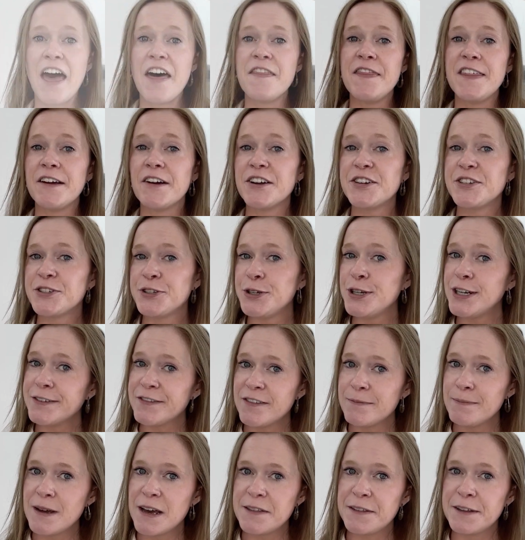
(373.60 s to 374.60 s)
There are two
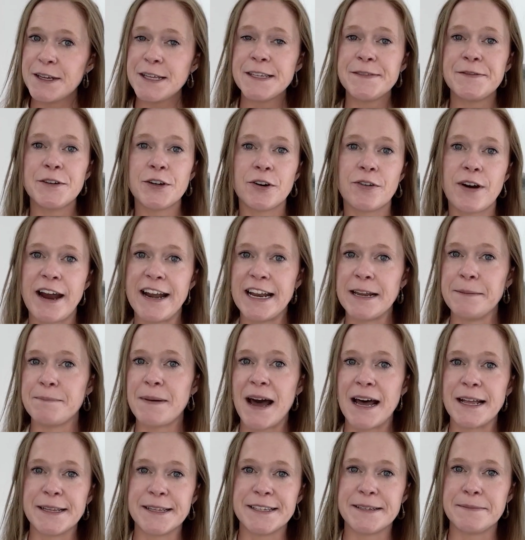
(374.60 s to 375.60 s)
different methods for grading
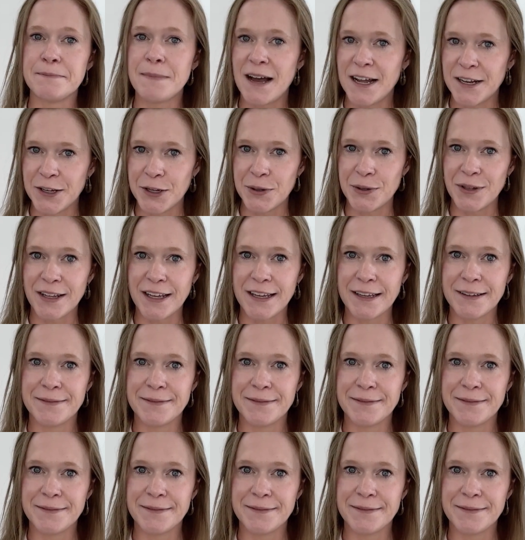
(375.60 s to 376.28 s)
patterns manually: